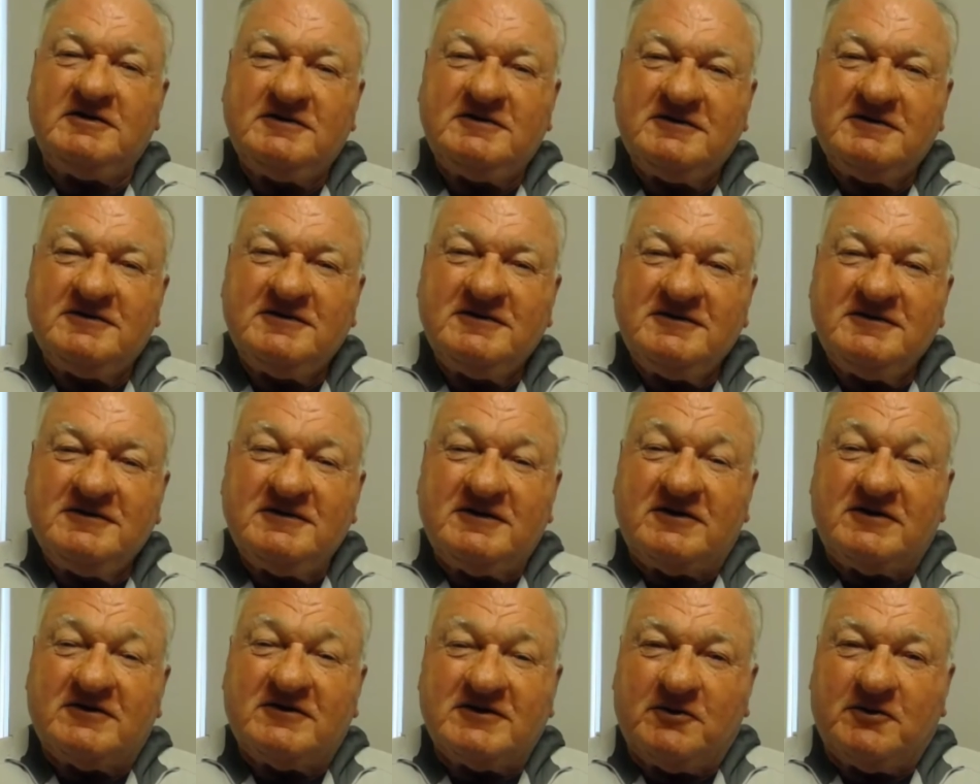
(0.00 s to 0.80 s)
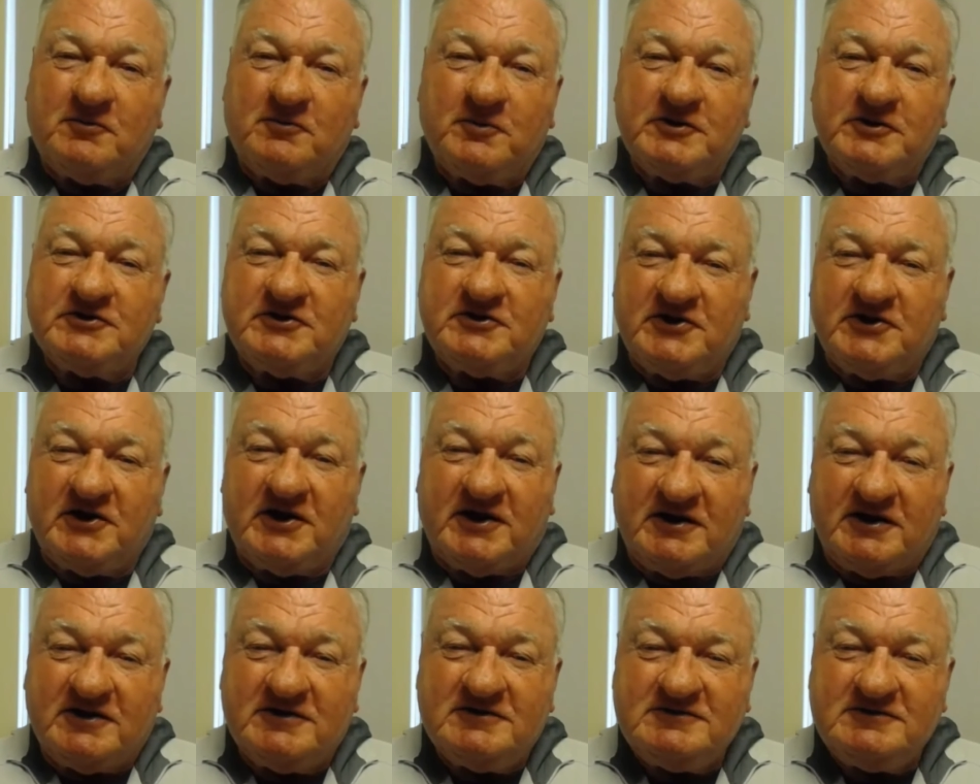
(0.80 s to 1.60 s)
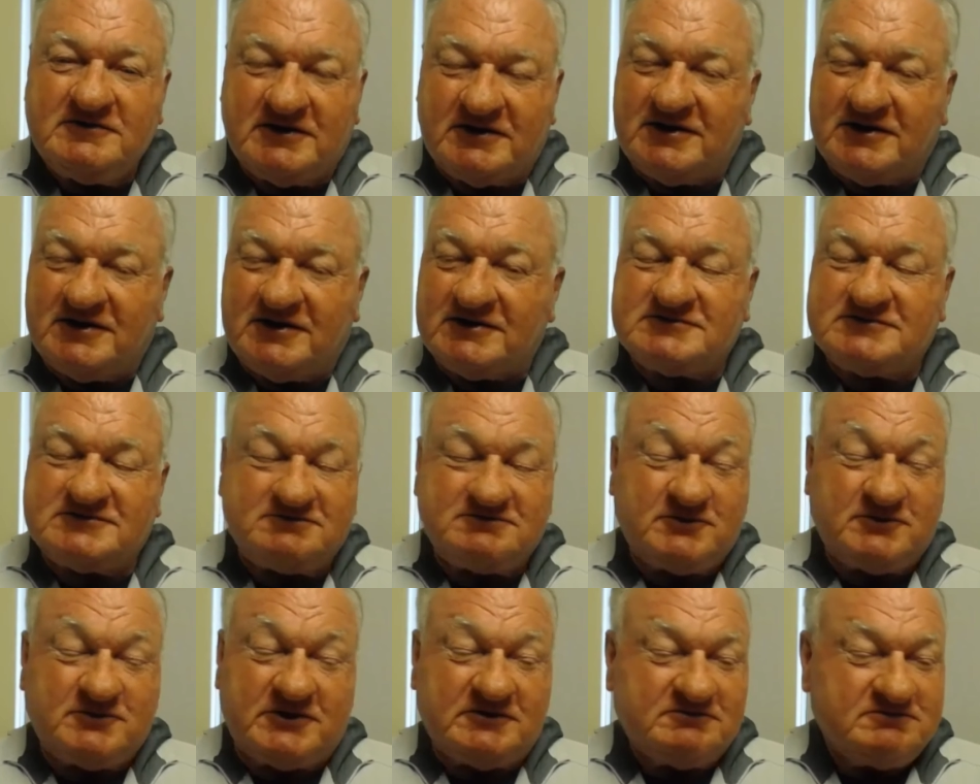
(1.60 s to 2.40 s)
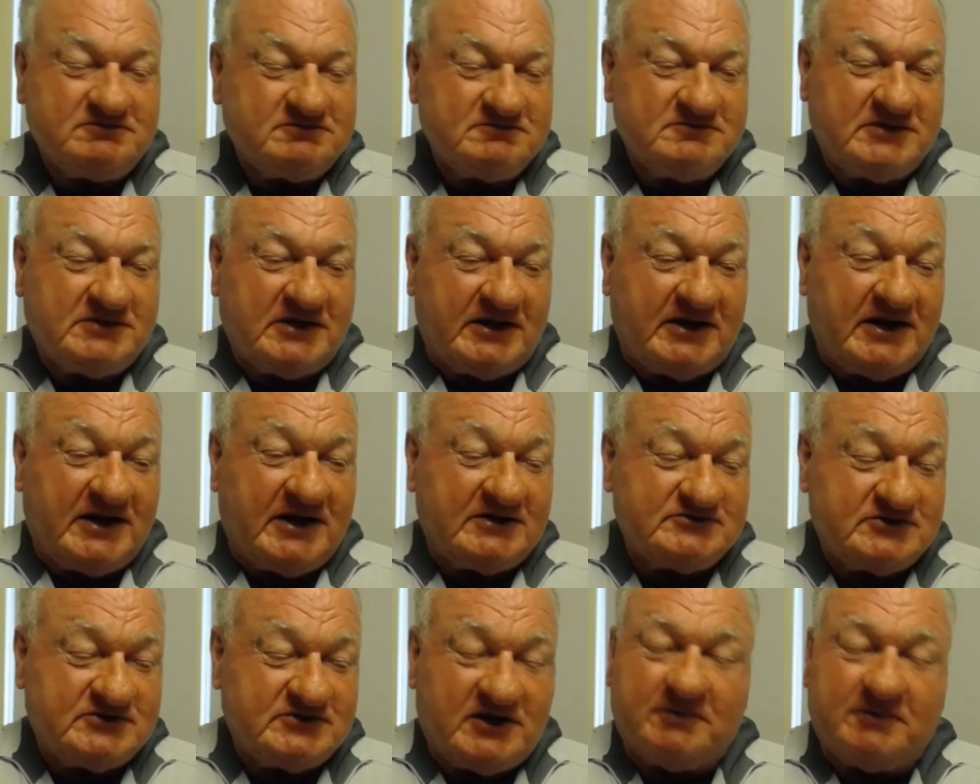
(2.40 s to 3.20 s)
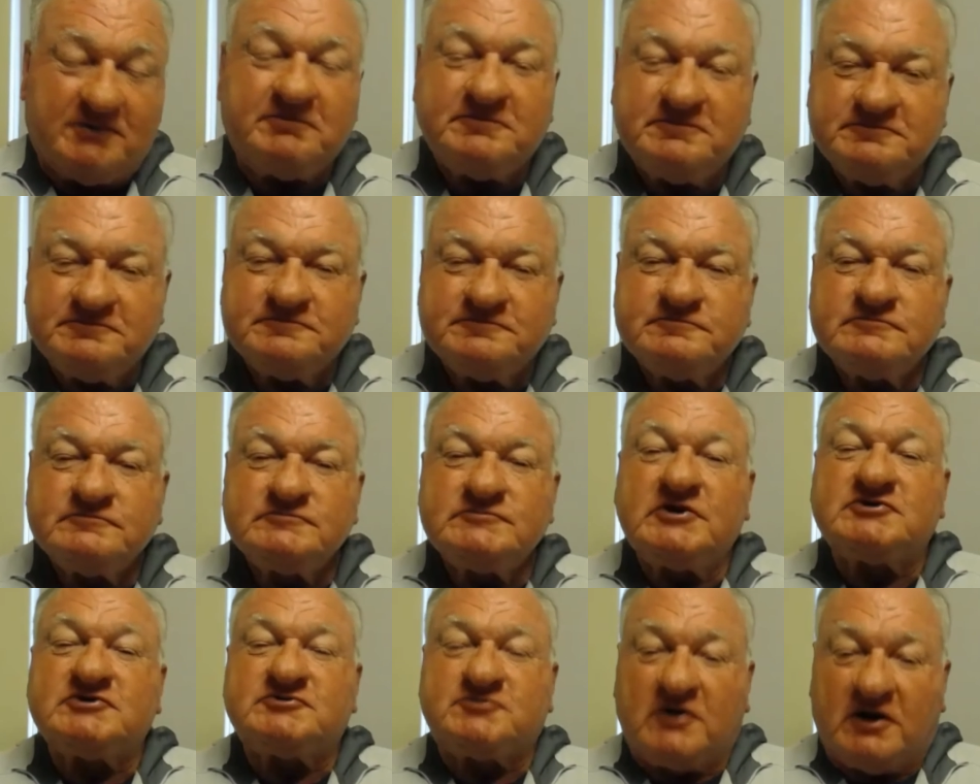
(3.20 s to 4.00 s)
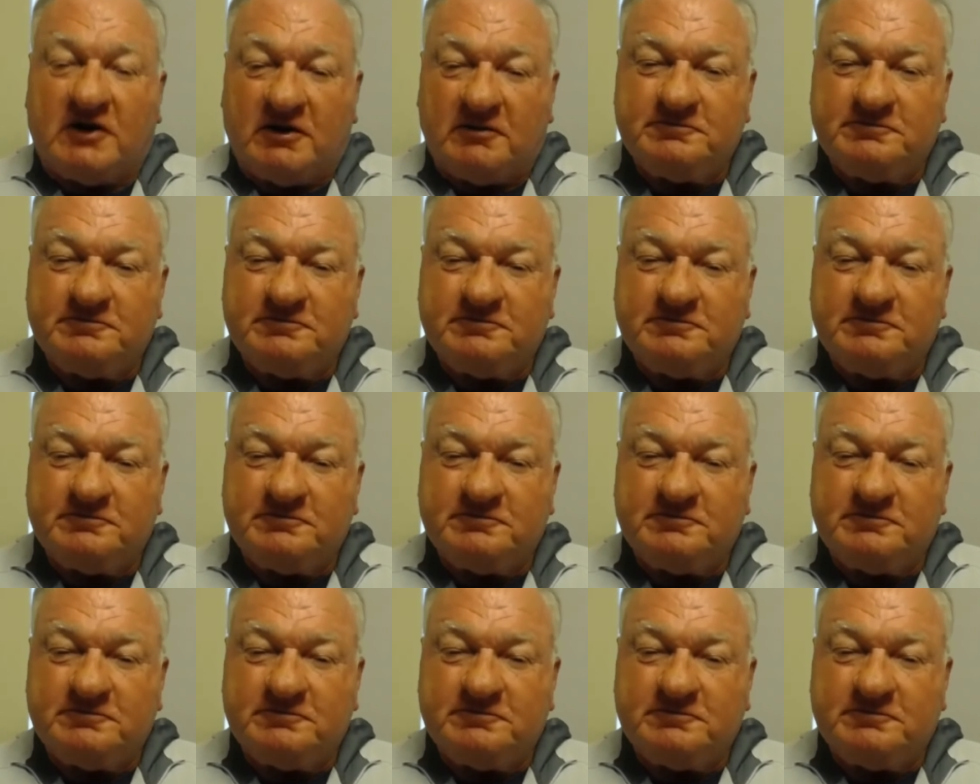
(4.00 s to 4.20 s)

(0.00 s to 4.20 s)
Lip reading: You got to win the day, and that's what that adds up. Yes, Rob.